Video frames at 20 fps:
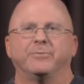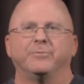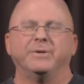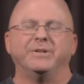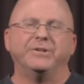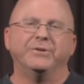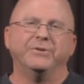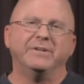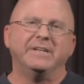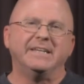We
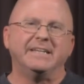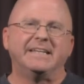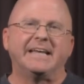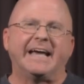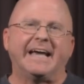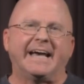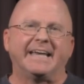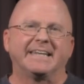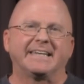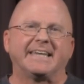do need to
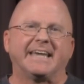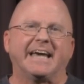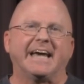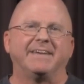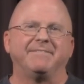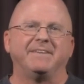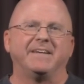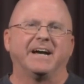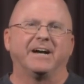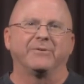add a
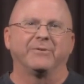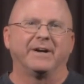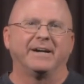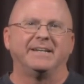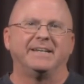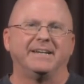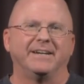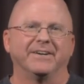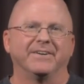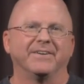caveat
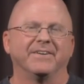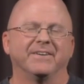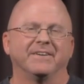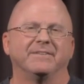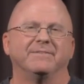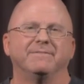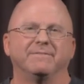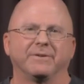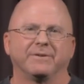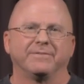right here.
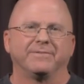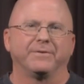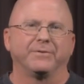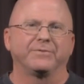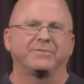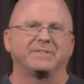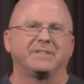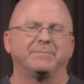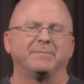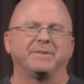1
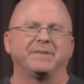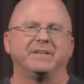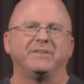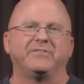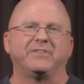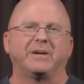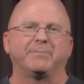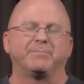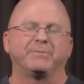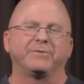Timothy
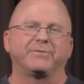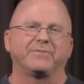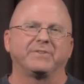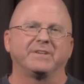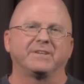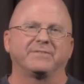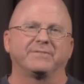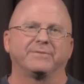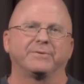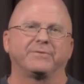chapter
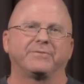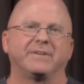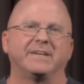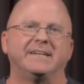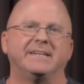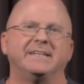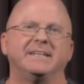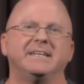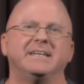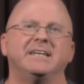6, verse
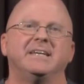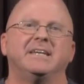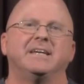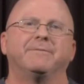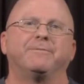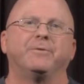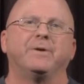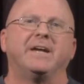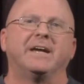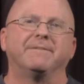8,
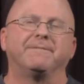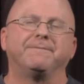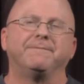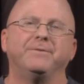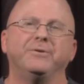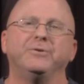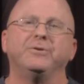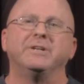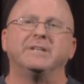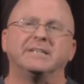if we have
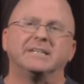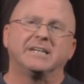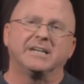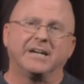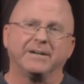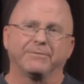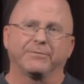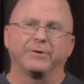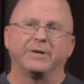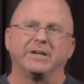food and
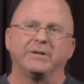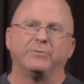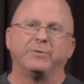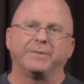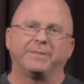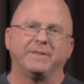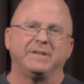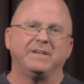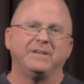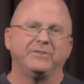covering,
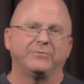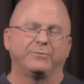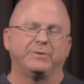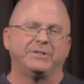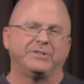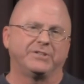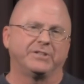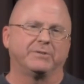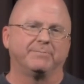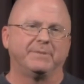with these we
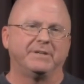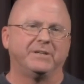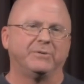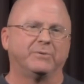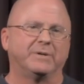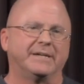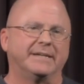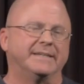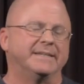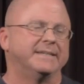shall be
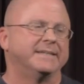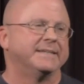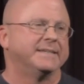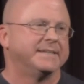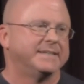what?